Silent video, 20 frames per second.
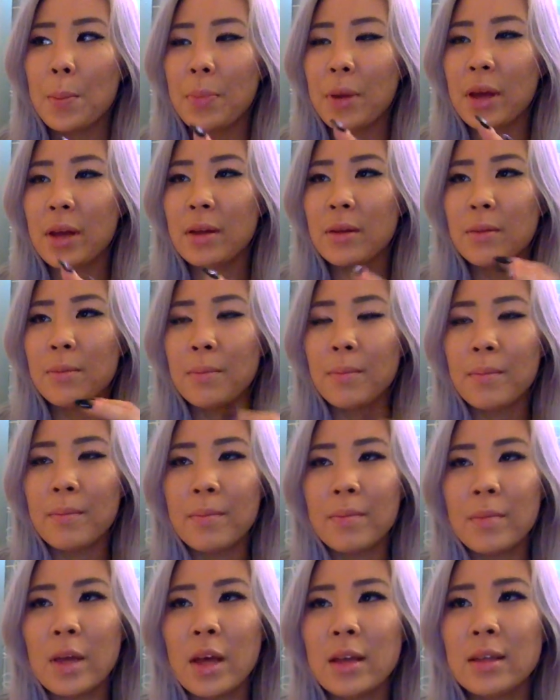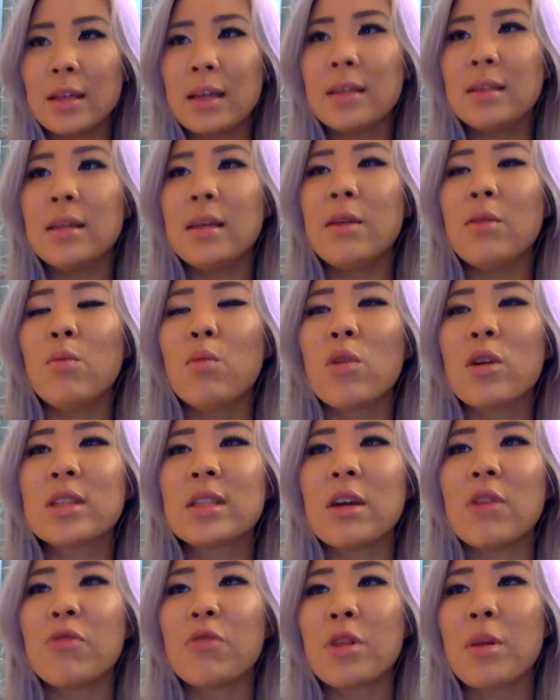been it
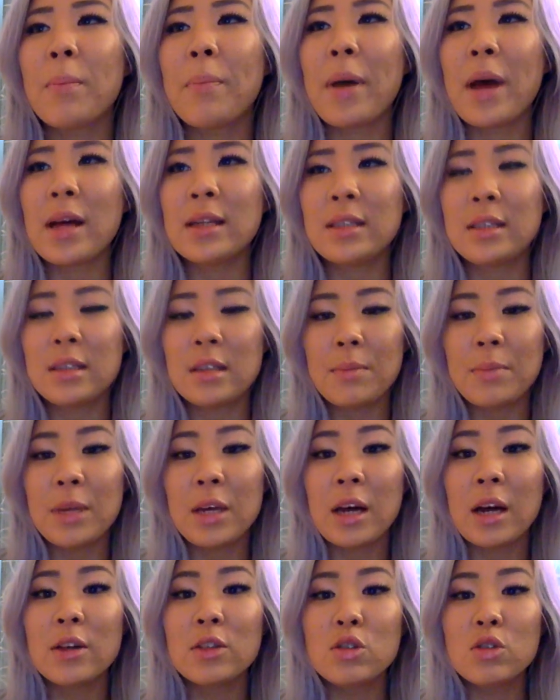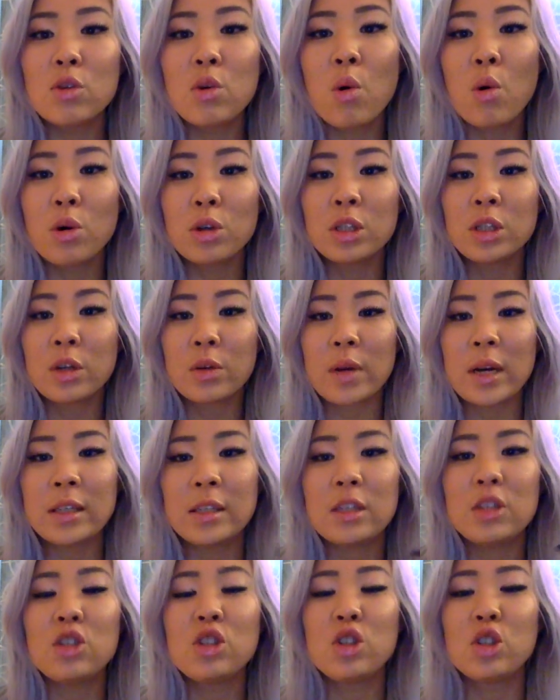worked out for the best because you course
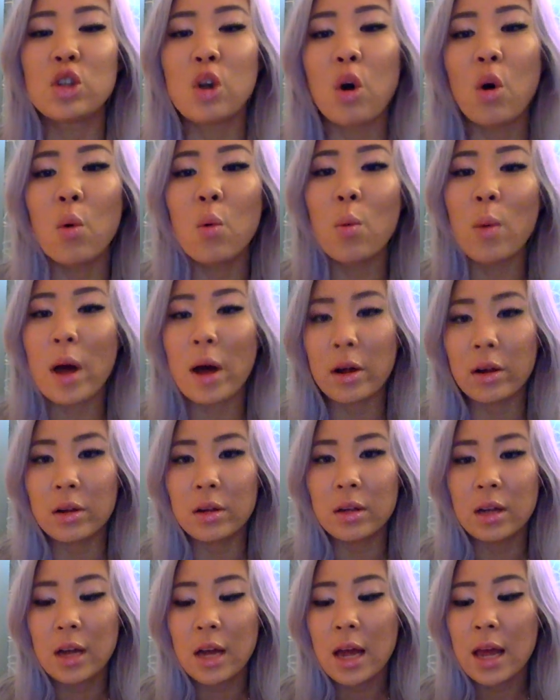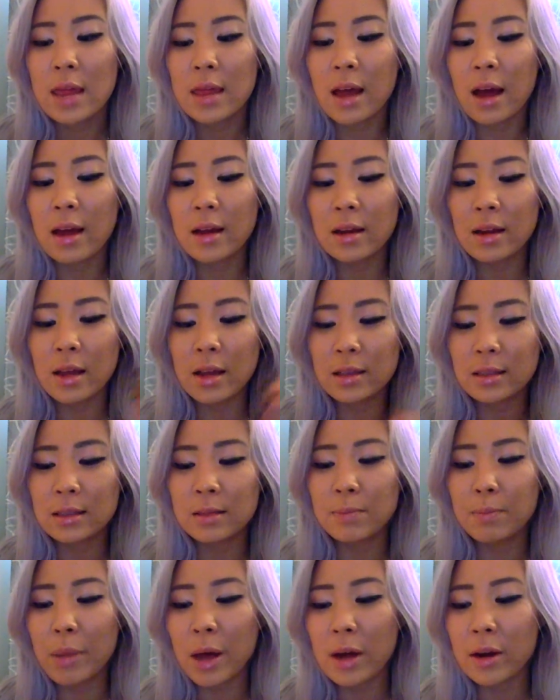corrected so well that it's
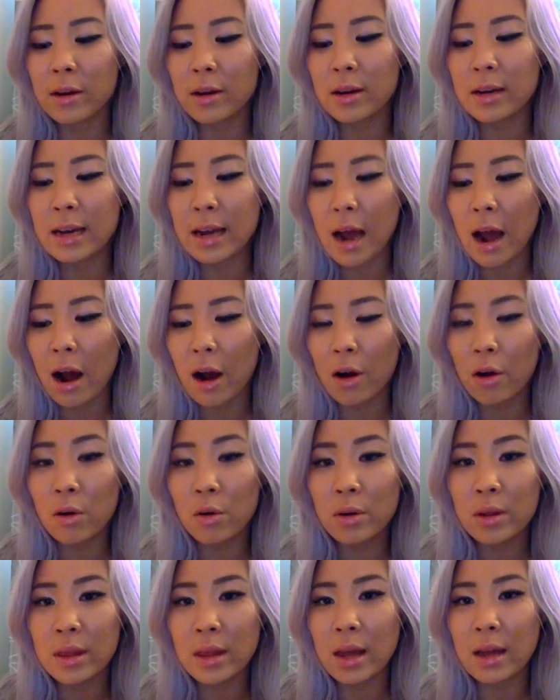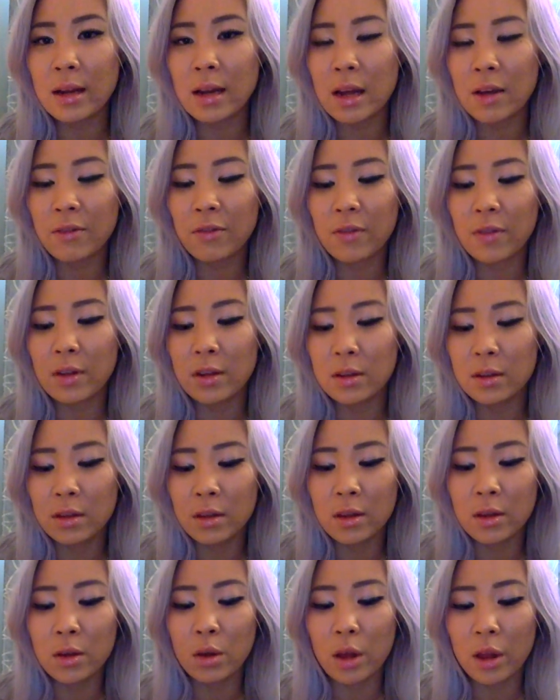better now than if
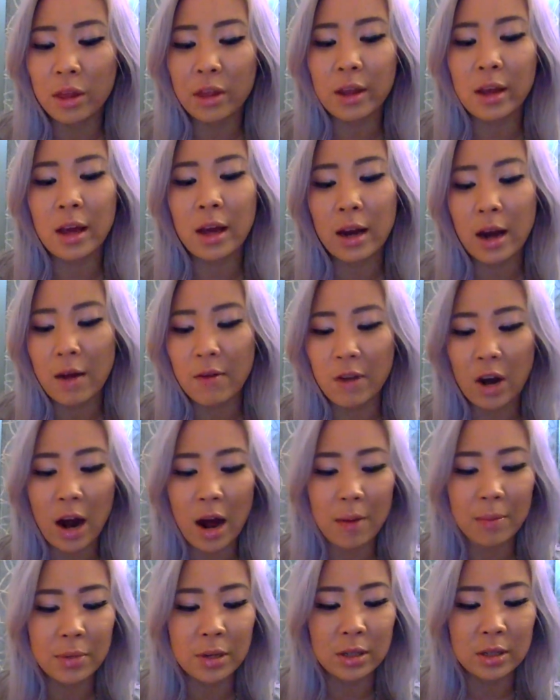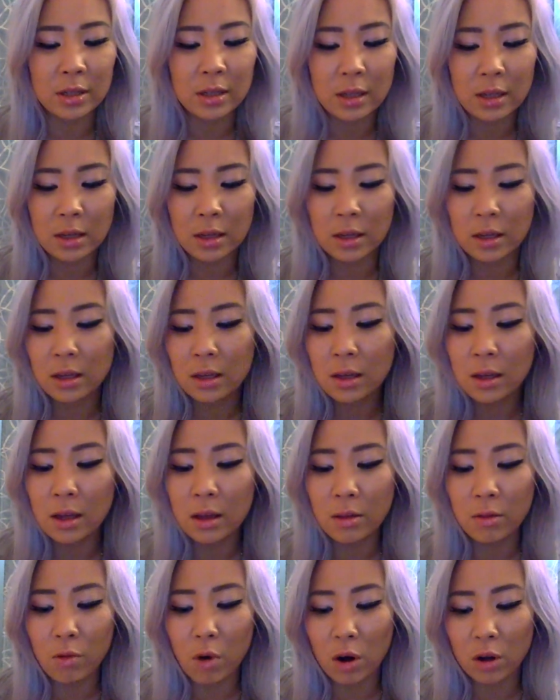nothing had ever happened
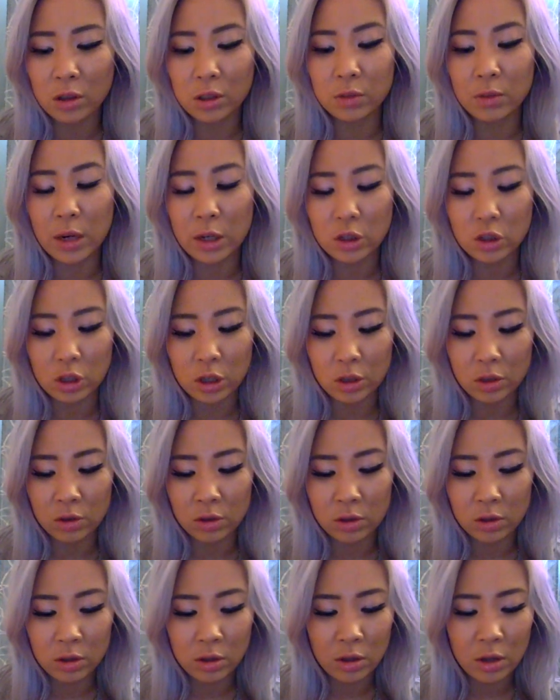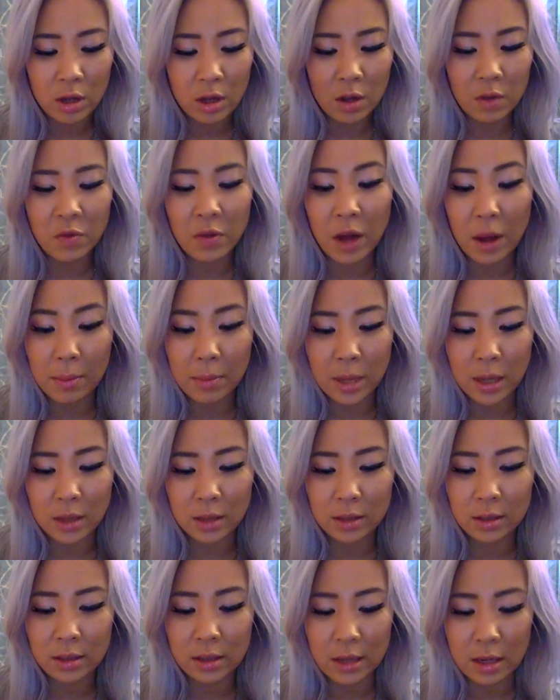in the wrong direction, if that
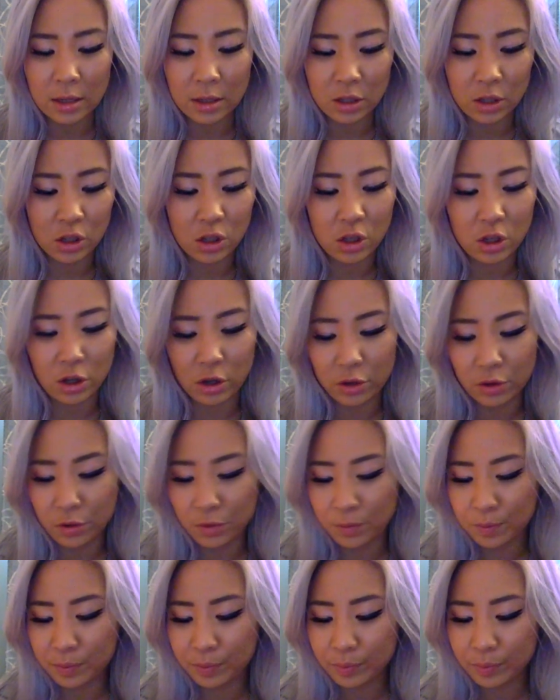makes sense to you.